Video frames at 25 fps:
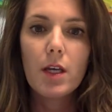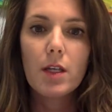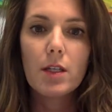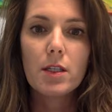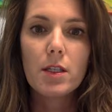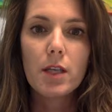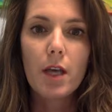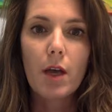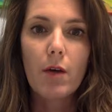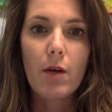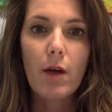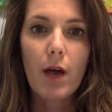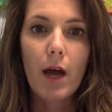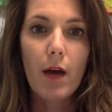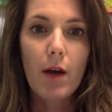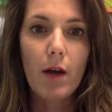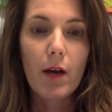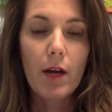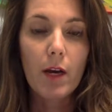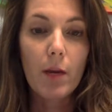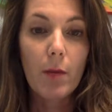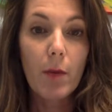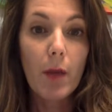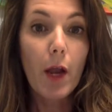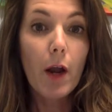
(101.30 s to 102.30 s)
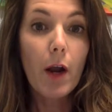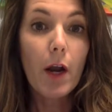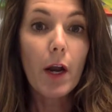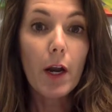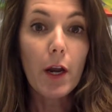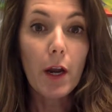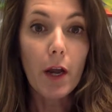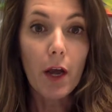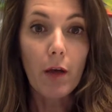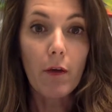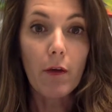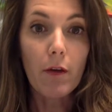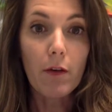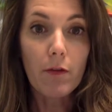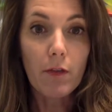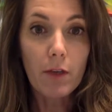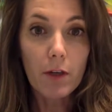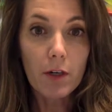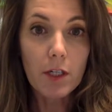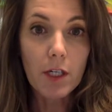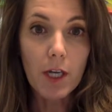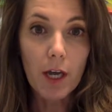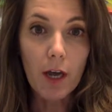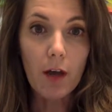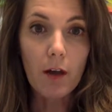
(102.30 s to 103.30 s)
So how can a parent know if
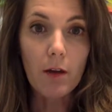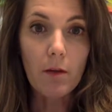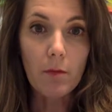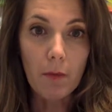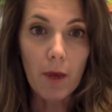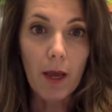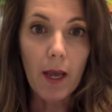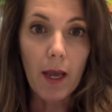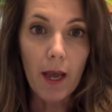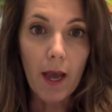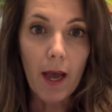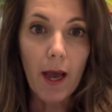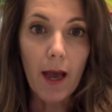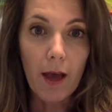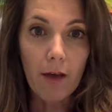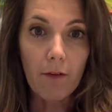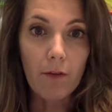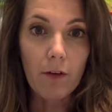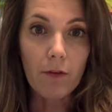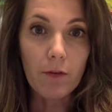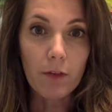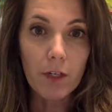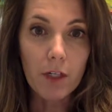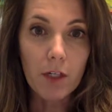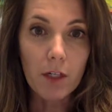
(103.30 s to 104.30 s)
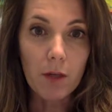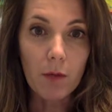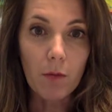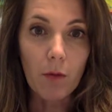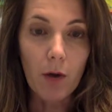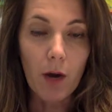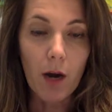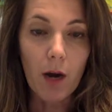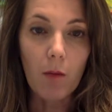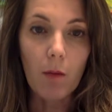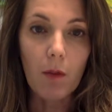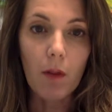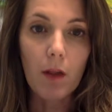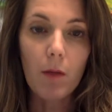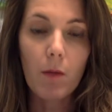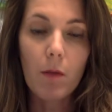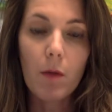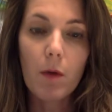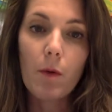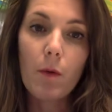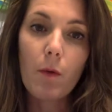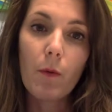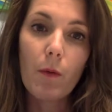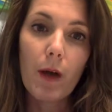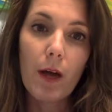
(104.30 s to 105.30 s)
their child may have a vision problem?
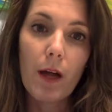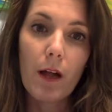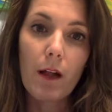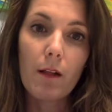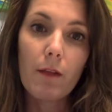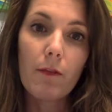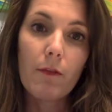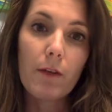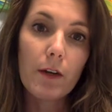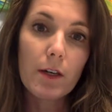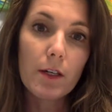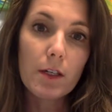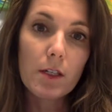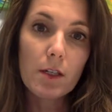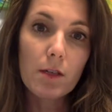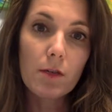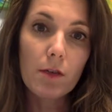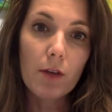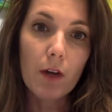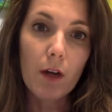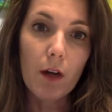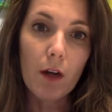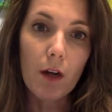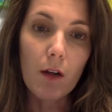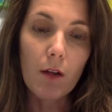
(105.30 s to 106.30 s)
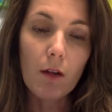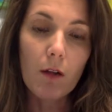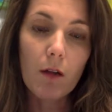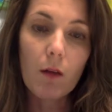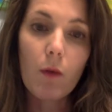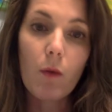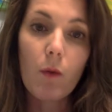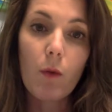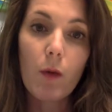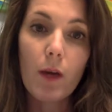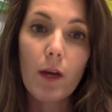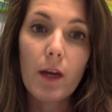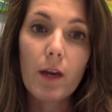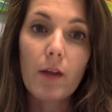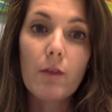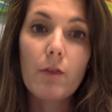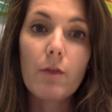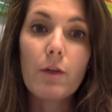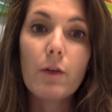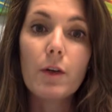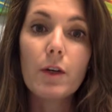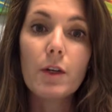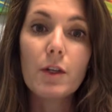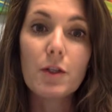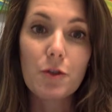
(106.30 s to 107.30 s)
Well, first of all, 1 in
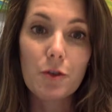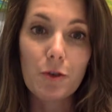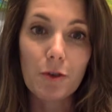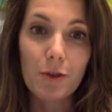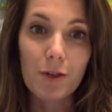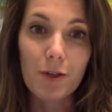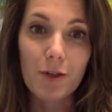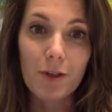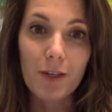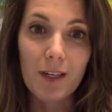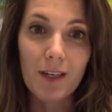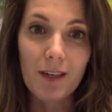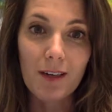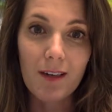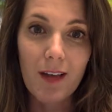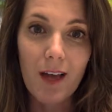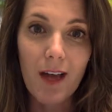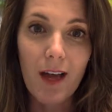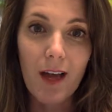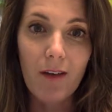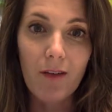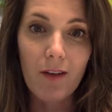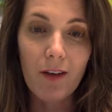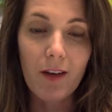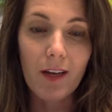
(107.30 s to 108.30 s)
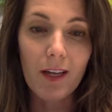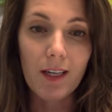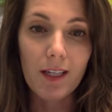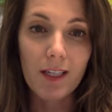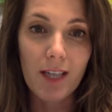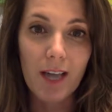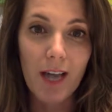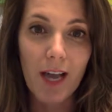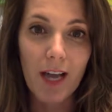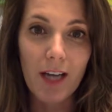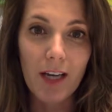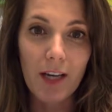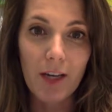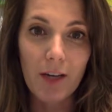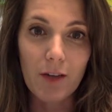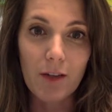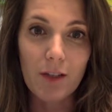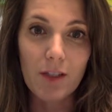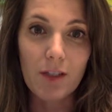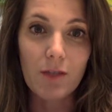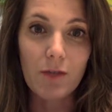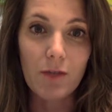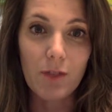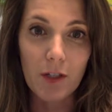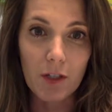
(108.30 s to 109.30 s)
4 children have an
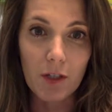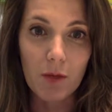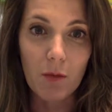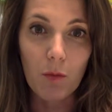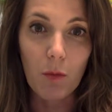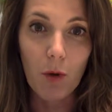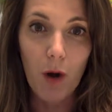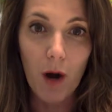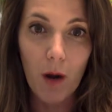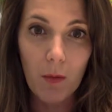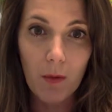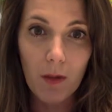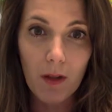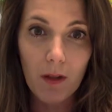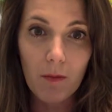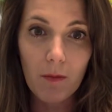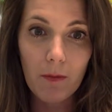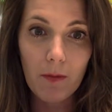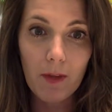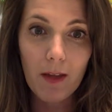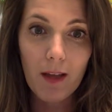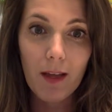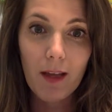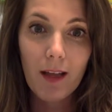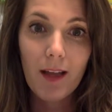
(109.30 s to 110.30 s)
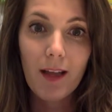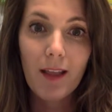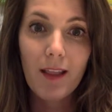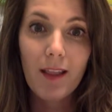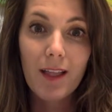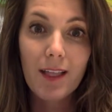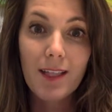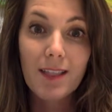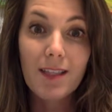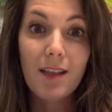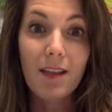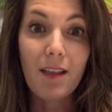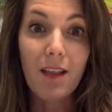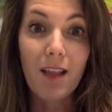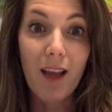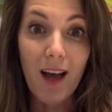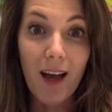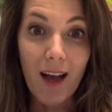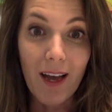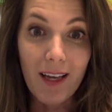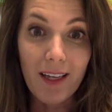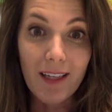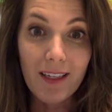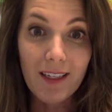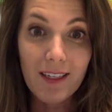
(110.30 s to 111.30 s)
undiagnosed vision problem. That's a
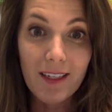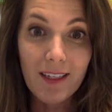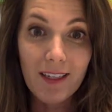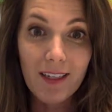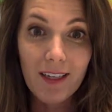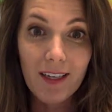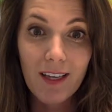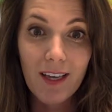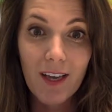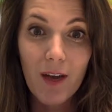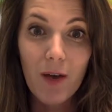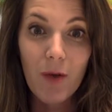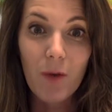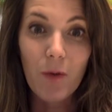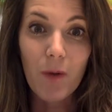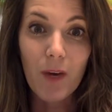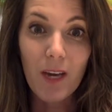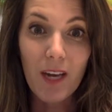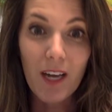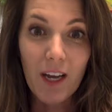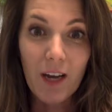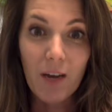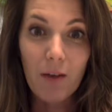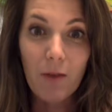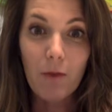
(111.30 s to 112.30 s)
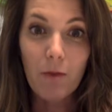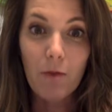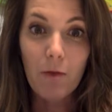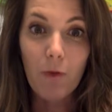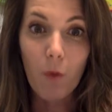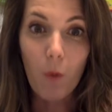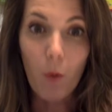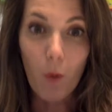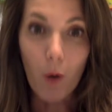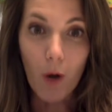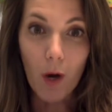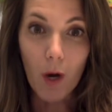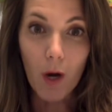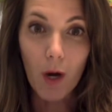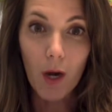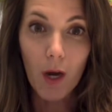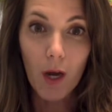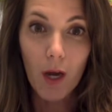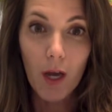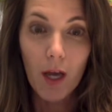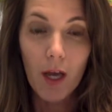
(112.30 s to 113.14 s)
lot. 1 out of 4.